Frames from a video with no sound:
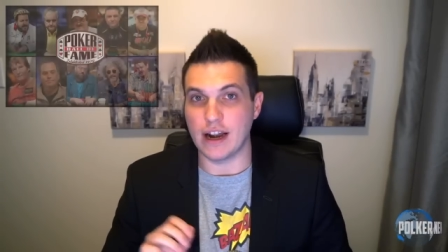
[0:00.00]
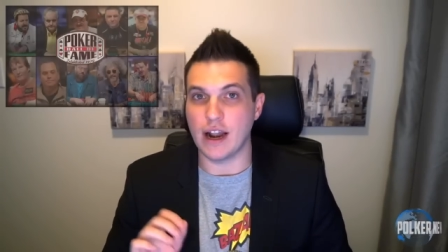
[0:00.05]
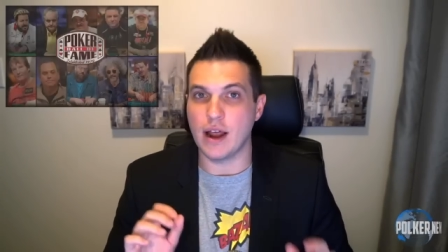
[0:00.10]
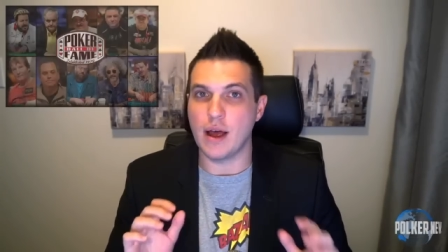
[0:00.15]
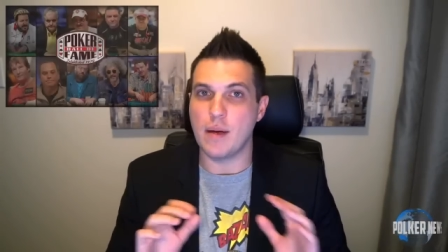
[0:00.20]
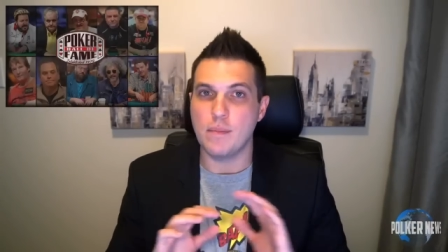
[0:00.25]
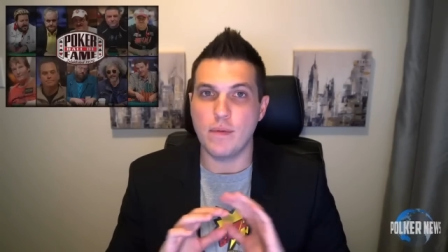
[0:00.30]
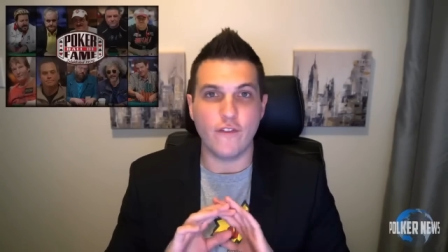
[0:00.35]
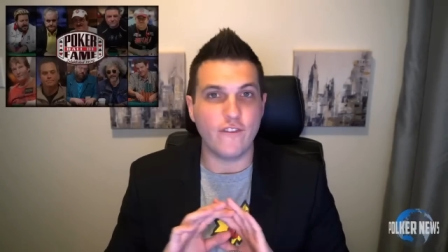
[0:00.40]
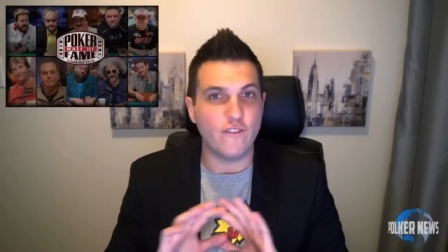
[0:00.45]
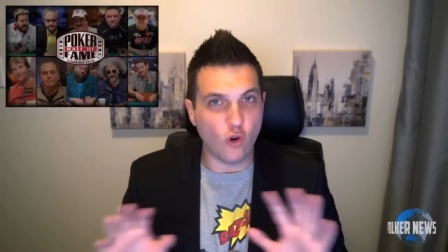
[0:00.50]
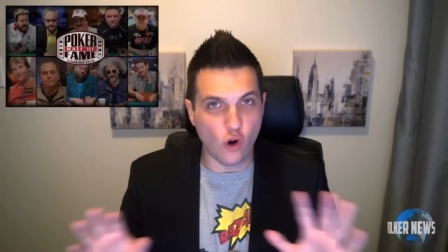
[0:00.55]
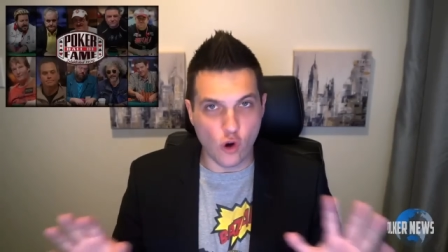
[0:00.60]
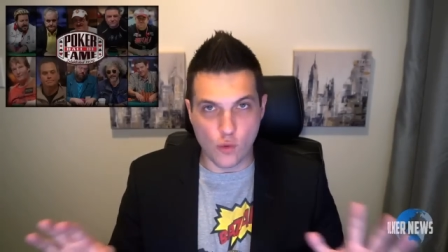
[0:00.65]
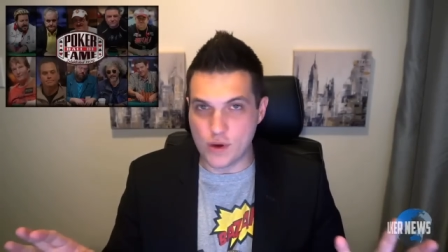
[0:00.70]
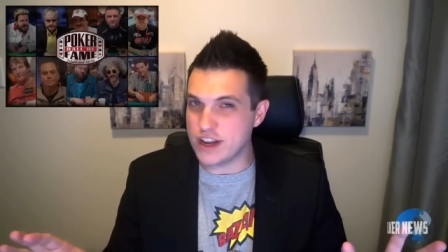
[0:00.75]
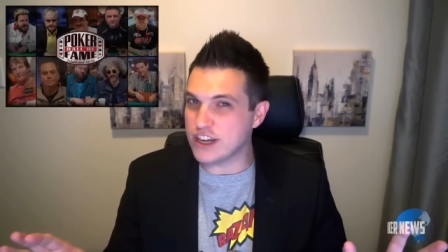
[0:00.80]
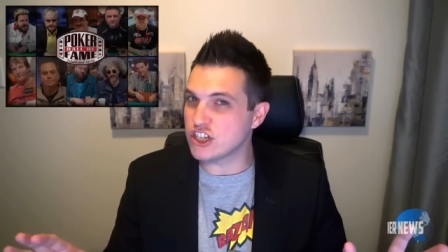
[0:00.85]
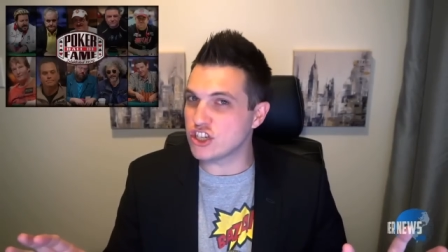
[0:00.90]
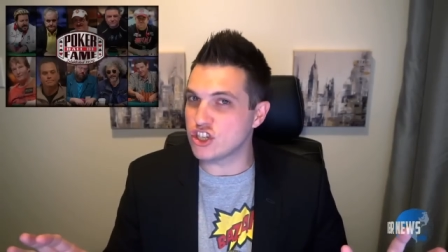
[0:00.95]
and, and before
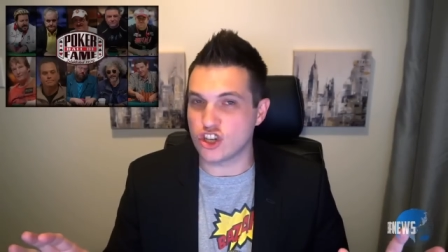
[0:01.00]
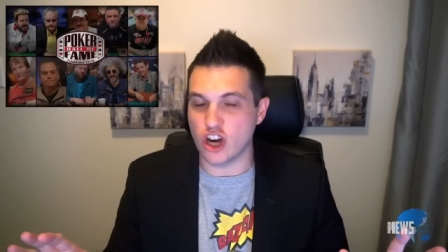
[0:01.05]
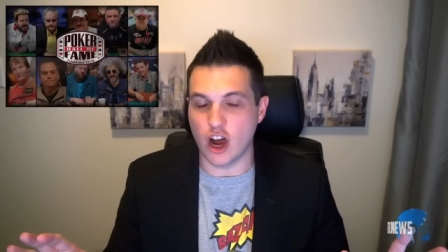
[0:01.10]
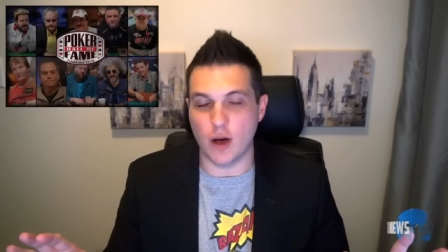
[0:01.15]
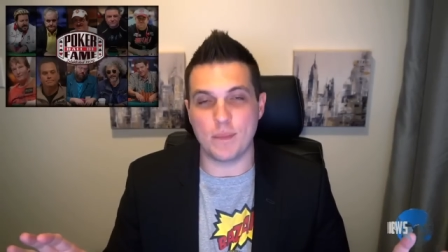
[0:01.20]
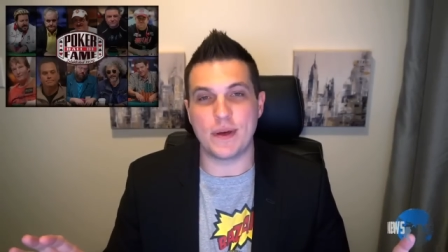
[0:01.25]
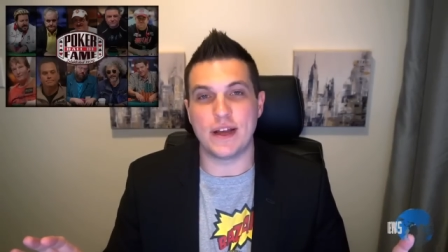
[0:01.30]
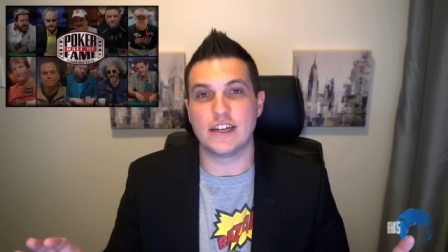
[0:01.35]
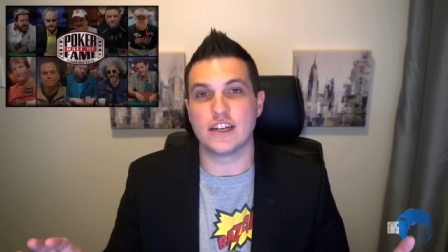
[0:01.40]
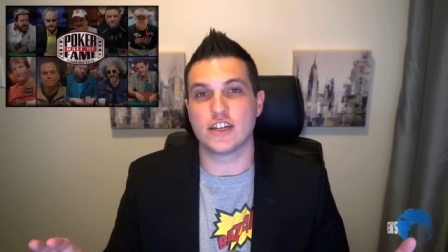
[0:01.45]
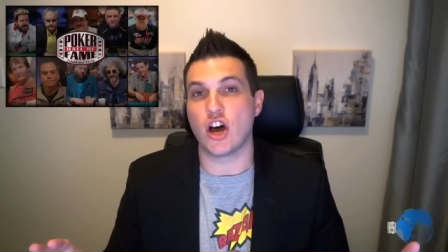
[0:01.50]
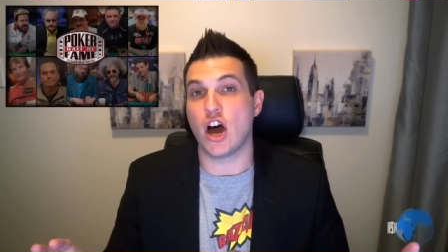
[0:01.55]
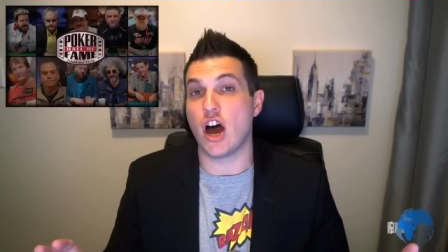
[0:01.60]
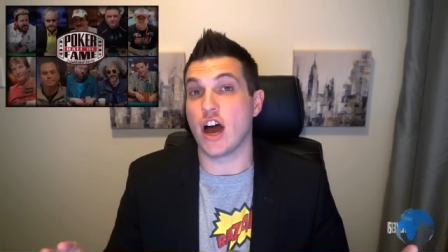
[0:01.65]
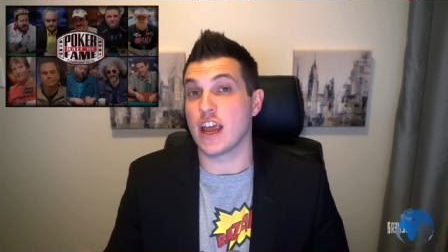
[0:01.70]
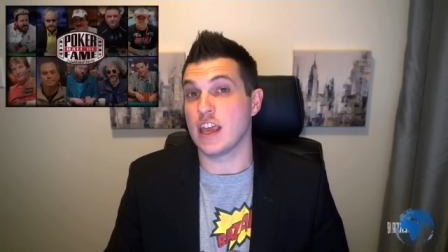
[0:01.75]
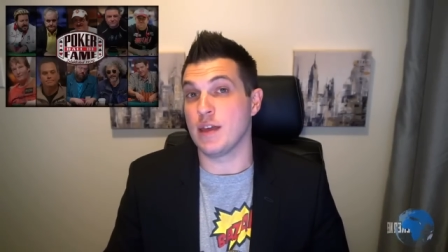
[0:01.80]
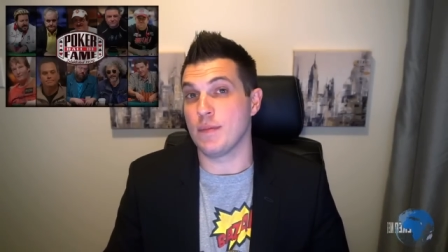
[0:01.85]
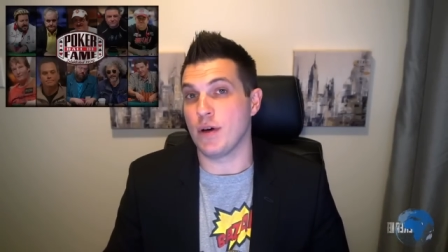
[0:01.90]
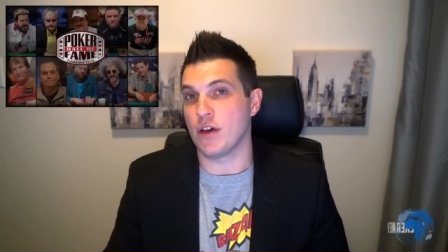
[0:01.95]
we just jump into
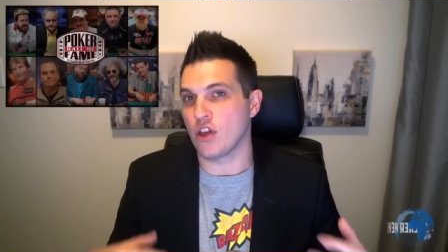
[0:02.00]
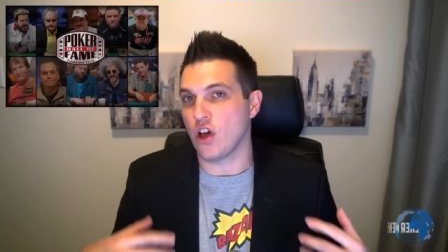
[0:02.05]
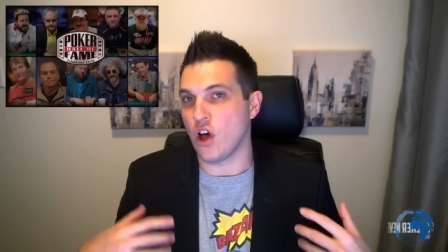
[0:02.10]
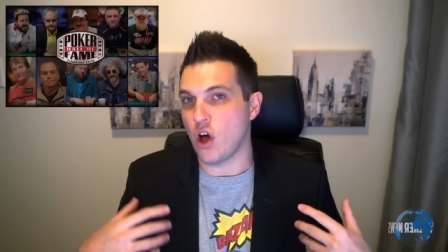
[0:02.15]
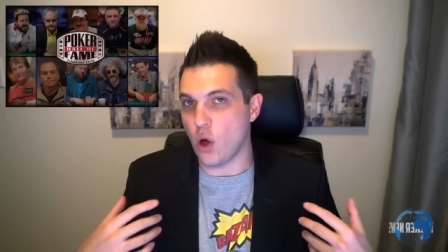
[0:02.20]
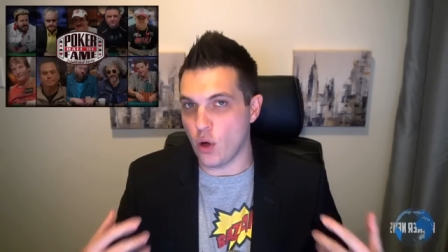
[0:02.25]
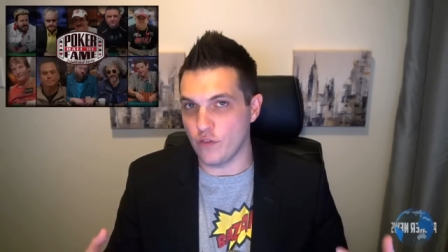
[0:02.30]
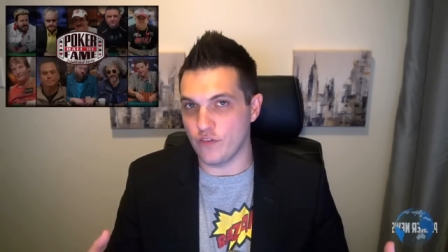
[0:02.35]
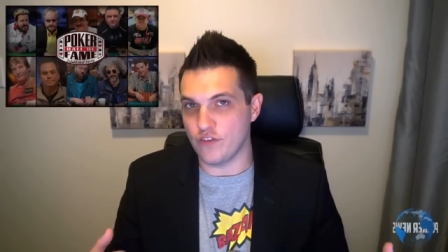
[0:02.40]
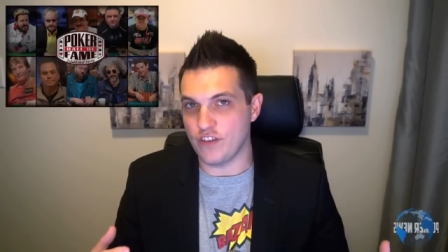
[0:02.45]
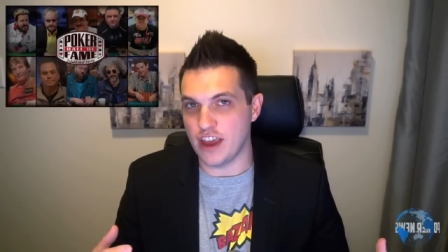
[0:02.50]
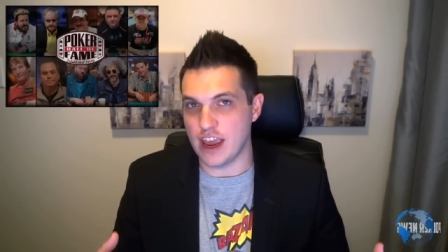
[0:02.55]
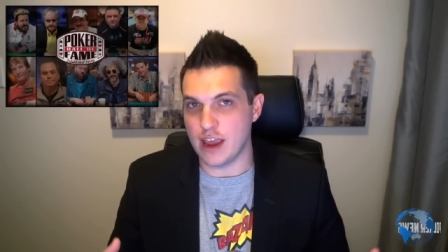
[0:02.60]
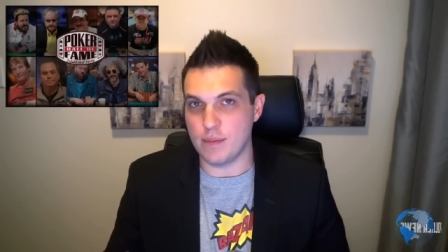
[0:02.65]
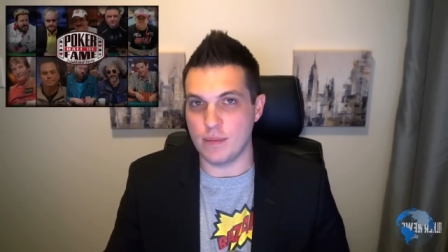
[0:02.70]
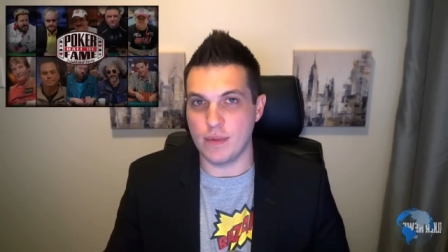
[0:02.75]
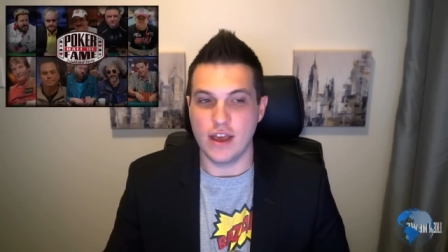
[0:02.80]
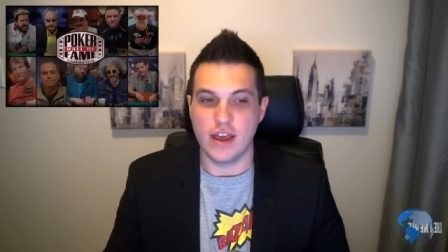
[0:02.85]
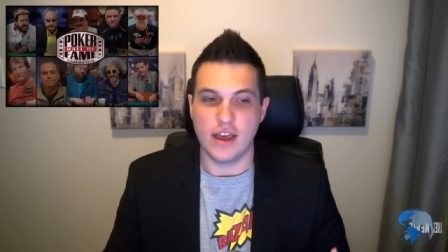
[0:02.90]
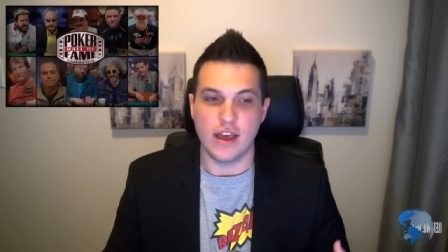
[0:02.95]
talking about the Hall of
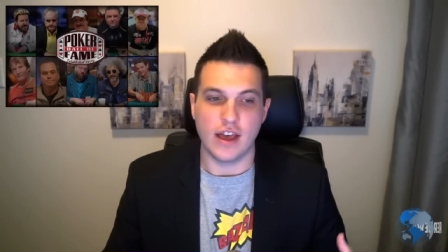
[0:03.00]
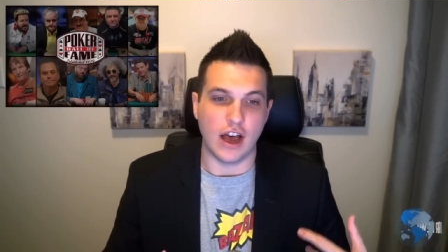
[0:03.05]
Fame